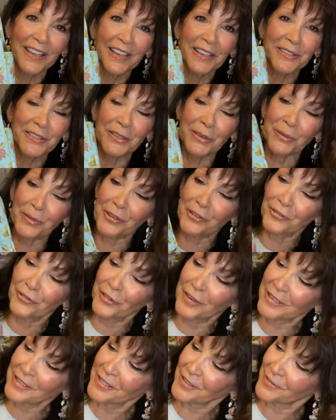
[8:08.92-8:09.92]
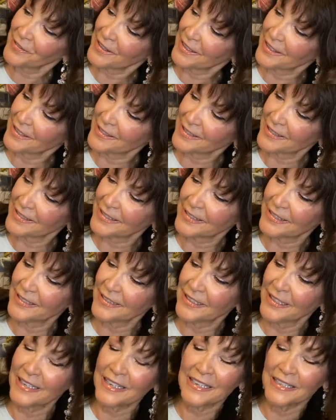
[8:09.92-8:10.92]
So the front of this
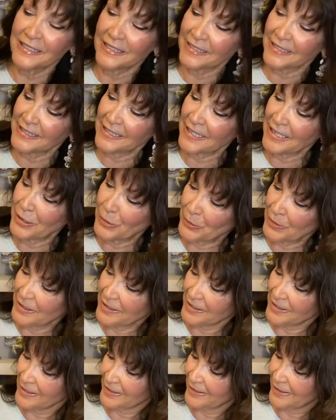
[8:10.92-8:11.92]
is a sequined.